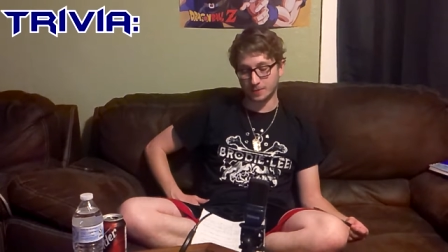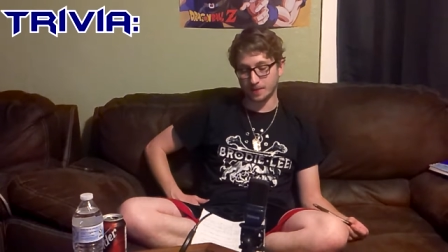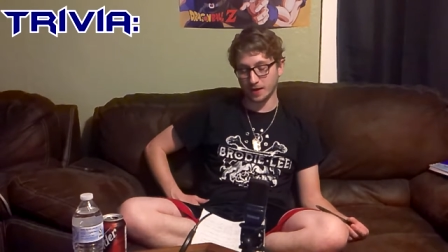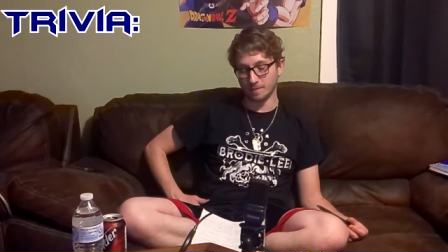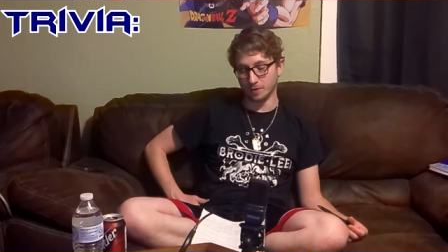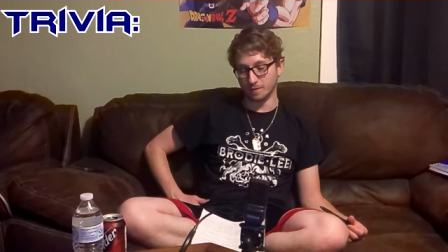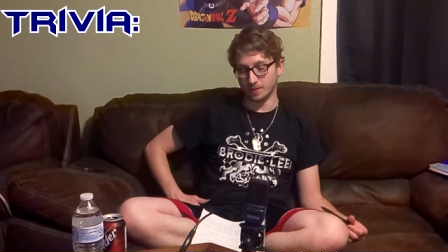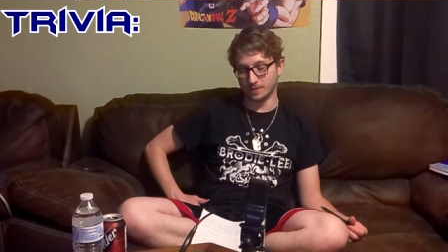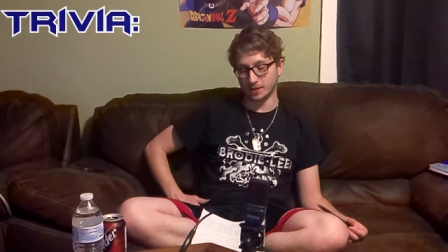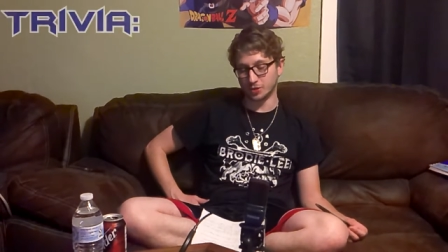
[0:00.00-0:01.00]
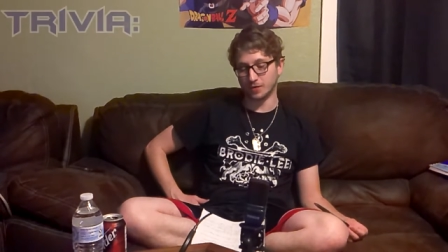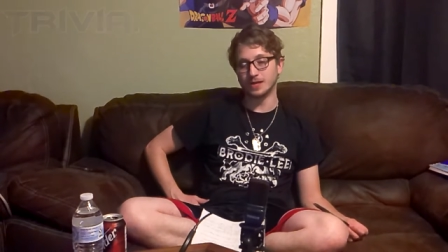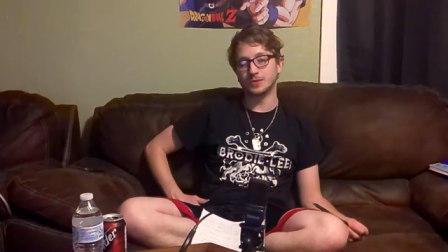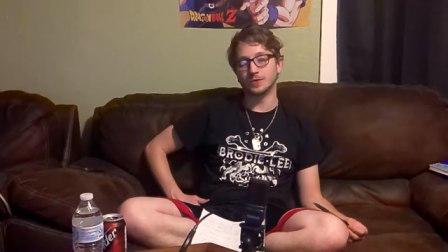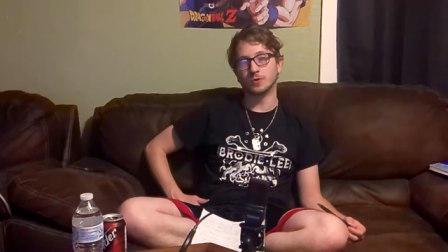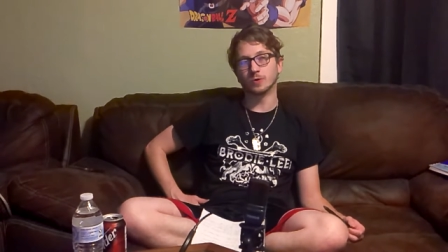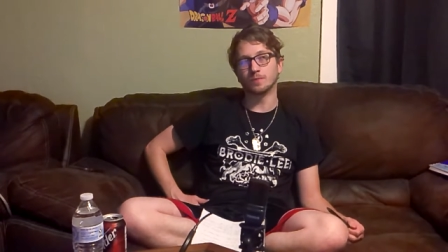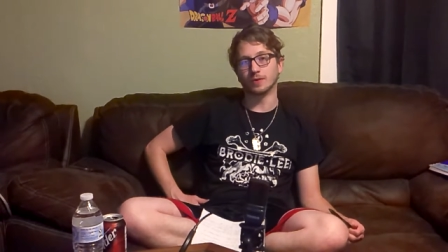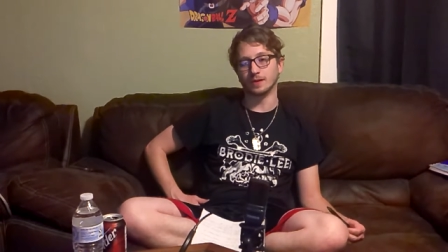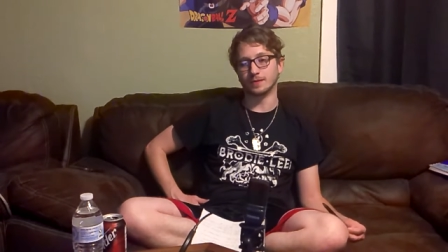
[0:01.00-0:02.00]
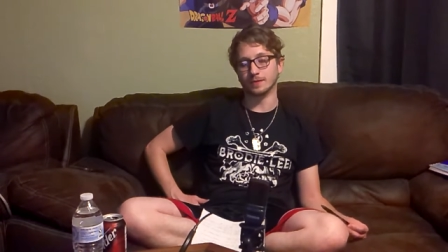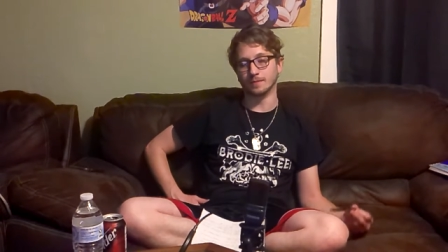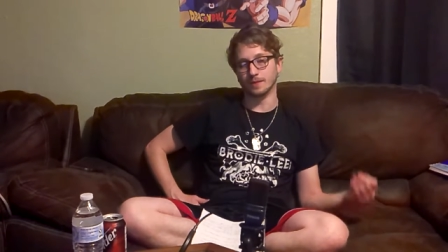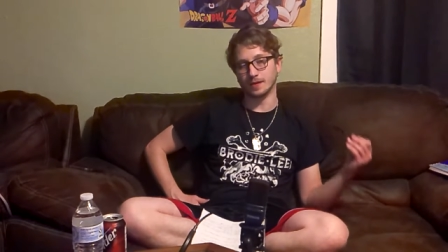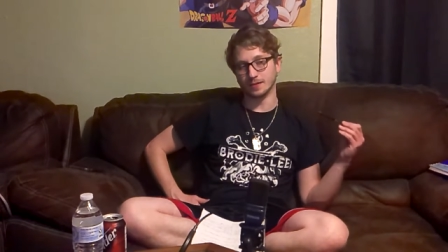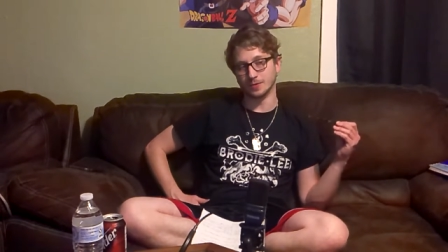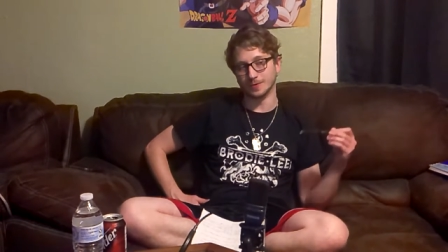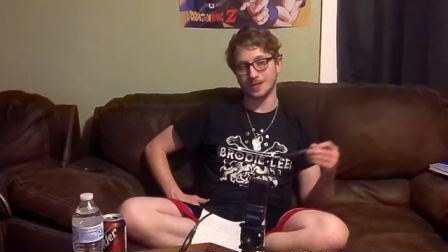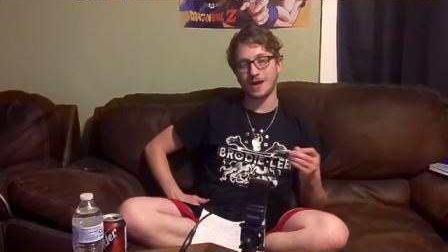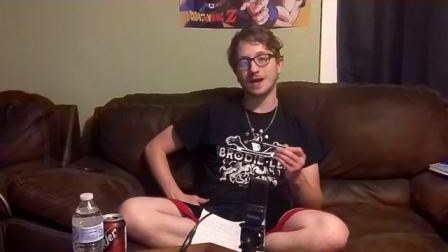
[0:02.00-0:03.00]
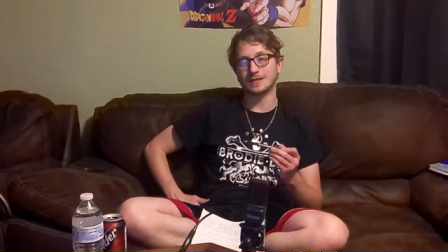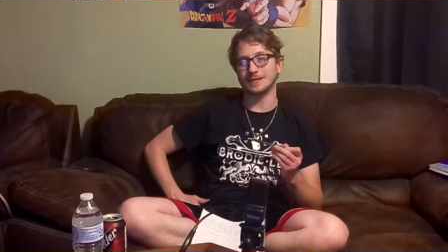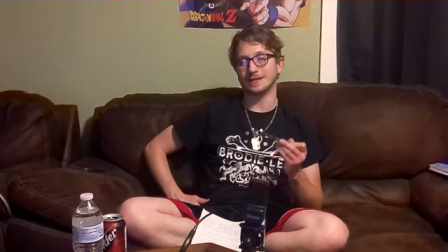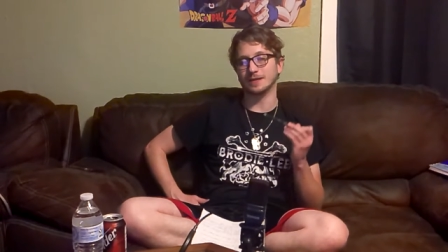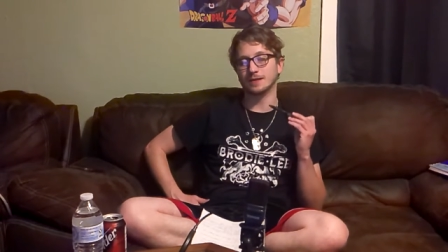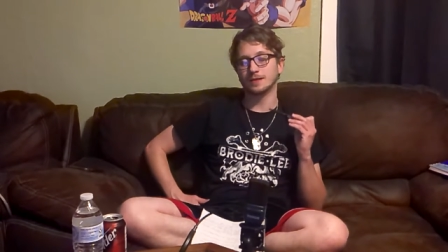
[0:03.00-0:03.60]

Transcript: spider movements and tried to incorporate them into his acting